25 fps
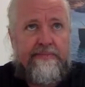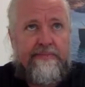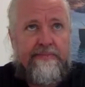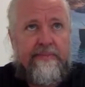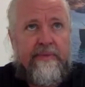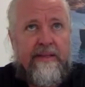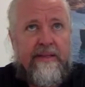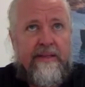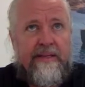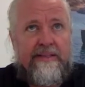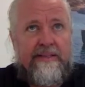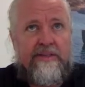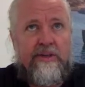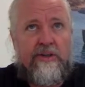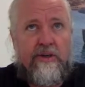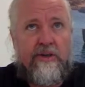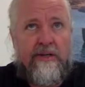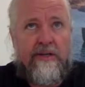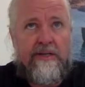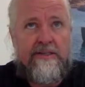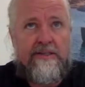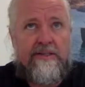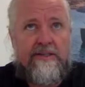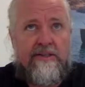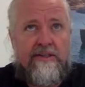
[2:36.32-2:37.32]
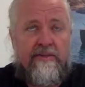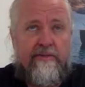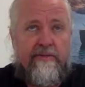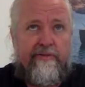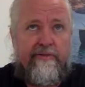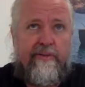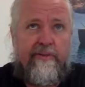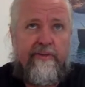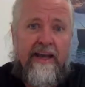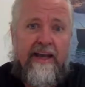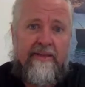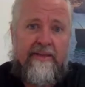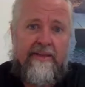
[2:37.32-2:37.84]
it took us to
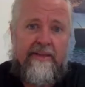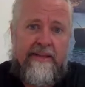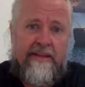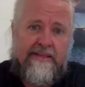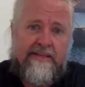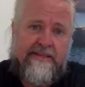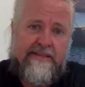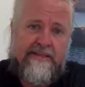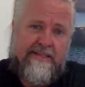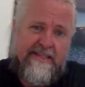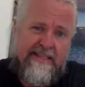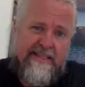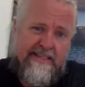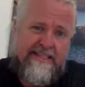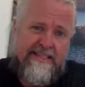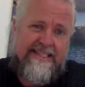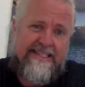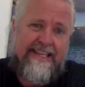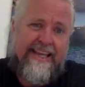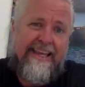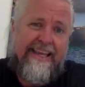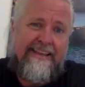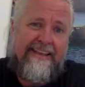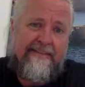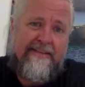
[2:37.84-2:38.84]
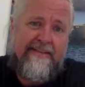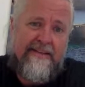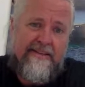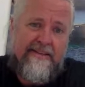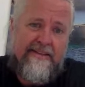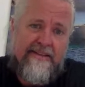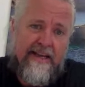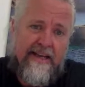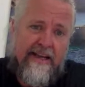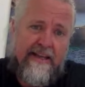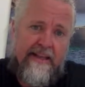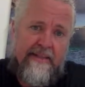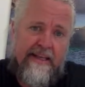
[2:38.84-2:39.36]
find this distinct
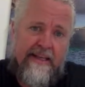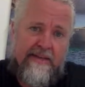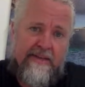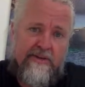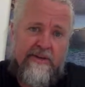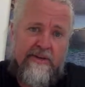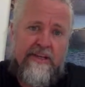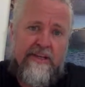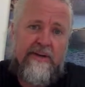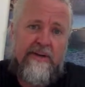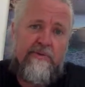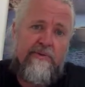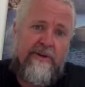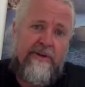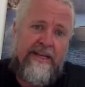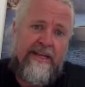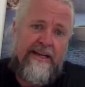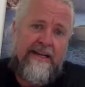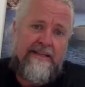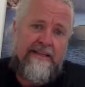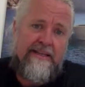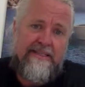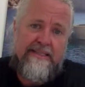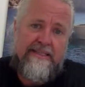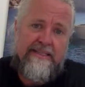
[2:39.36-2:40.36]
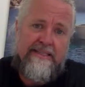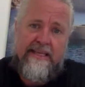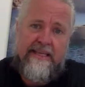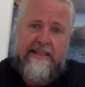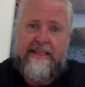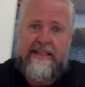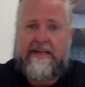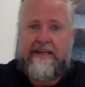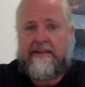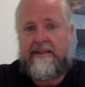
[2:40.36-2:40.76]
design that you can really see that